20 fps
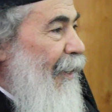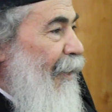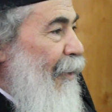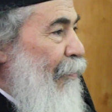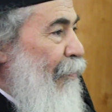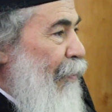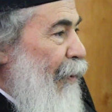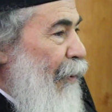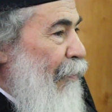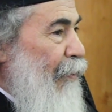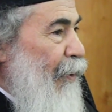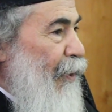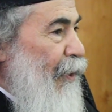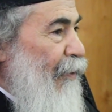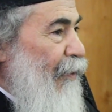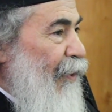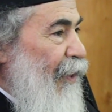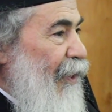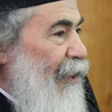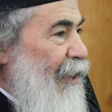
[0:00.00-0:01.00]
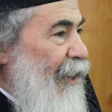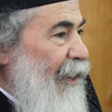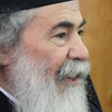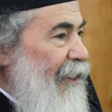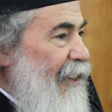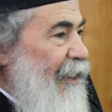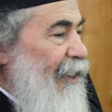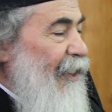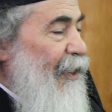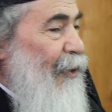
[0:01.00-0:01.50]
the purpose of the
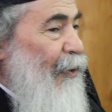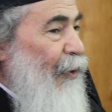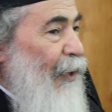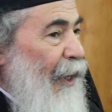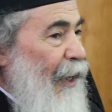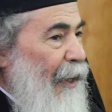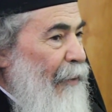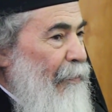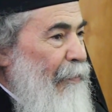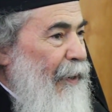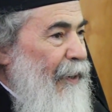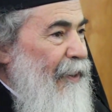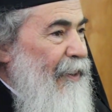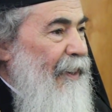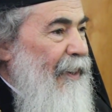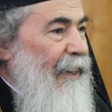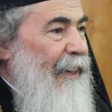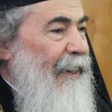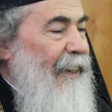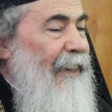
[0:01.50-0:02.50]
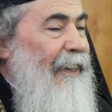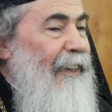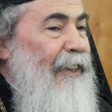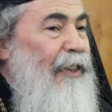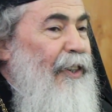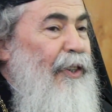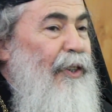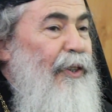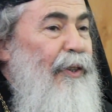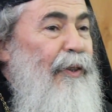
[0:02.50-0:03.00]
church is to help us
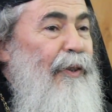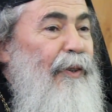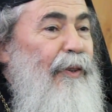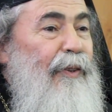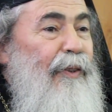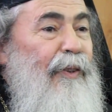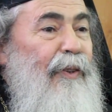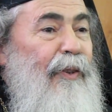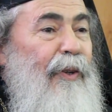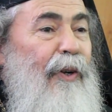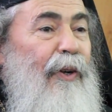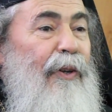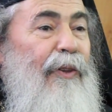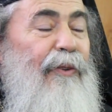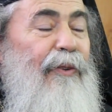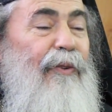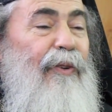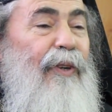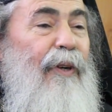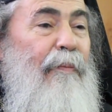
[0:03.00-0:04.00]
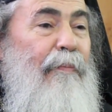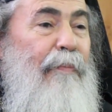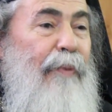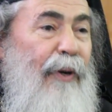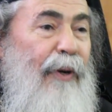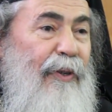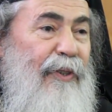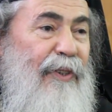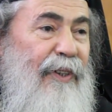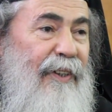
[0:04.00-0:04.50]
to go through a
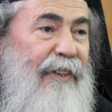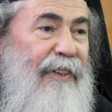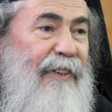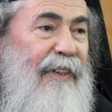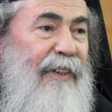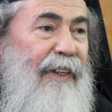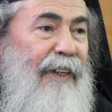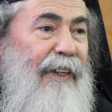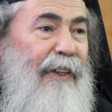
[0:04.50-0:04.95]
process.